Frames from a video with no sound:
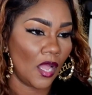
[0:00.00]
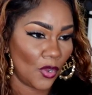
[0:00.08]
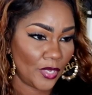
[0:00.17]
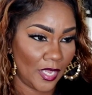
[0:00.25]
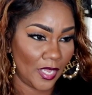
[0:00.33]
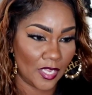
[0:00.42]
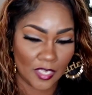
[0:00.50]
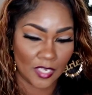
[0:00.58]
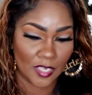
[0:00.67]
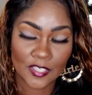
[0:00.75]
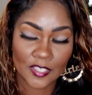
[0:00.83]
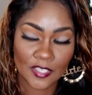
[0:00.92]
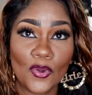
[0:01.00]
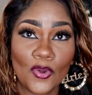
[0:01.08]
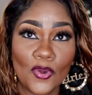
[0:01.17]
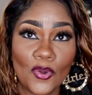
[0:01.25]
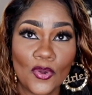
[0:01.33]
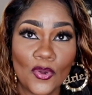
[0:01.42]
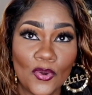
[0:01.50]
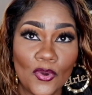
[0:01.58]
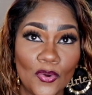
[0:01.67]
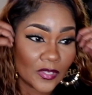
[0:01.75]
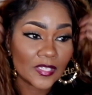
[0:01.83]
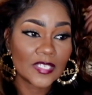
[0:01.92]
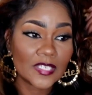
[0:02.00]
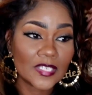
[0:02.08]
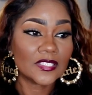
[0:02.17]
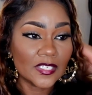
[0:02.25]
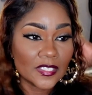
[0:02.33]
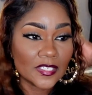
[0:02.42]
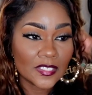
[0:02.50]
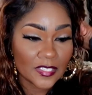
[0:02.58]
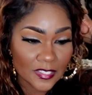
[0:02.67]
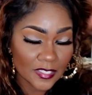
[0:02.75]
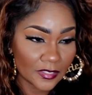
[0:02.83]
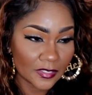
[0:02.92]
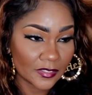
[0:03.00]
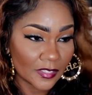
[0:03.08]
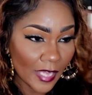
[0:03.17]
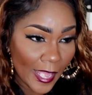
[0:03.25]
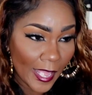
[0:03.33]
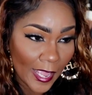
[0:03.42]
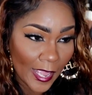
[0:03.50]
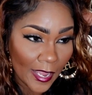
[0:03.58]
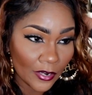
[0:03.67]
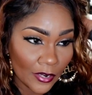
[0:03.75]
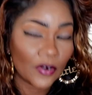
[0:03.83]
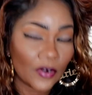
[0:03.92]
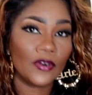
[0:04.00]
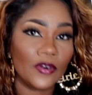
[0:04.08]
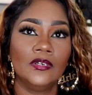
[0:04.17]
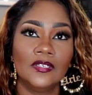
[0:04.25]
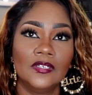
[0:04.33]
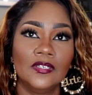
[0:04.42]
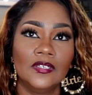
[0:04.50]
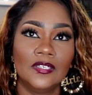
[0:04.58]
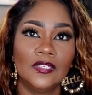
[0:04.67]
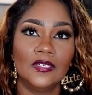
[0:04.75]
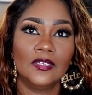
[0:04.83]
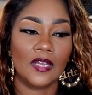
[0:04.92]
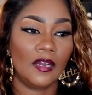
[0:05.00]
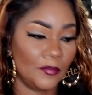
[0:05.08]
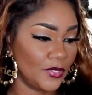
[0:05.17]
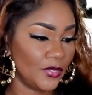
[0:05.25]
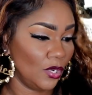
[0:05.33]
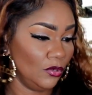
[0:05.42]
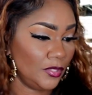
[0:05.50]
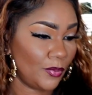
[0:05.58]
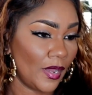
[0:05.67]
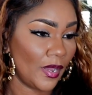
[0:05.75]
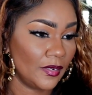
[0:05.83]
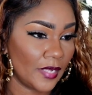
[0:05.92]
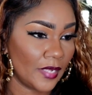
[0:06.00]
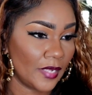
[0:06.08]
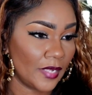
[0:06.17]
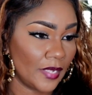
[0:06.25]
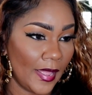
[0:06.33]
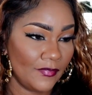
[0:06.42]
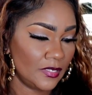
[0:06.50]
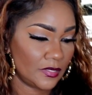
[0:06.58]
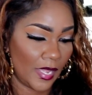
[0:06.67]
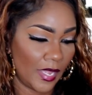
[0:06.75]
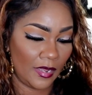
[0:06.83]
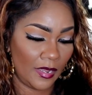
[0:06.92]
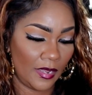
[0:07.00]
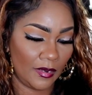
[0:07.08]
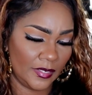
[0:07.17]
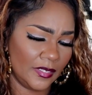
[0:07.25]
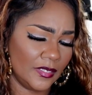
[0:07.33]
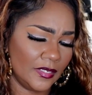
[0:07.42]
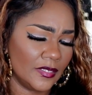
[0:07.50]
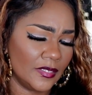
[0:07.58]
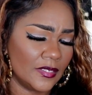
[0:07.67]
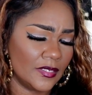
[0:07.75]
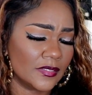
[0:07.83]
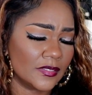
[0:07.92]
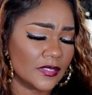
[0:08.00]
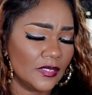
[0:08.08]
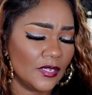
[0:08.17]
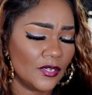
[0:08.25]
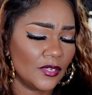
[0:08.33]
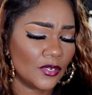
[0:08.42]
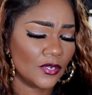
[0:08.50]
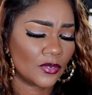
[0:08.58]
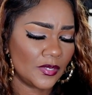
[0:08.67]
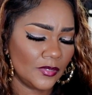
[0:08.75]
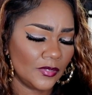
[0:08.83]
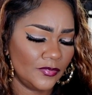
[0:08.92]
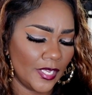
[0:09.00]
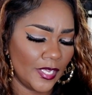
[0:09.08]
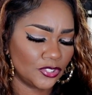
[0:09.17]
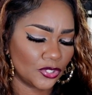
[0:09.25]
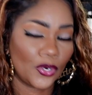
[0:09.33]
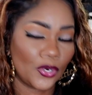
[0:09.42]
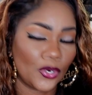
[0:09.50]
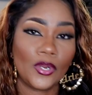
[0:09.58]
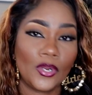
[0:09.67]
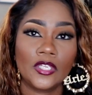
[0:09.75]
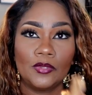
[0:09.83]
Okay, so this is the hair. The only product I have in this hair is Cream of Nature curling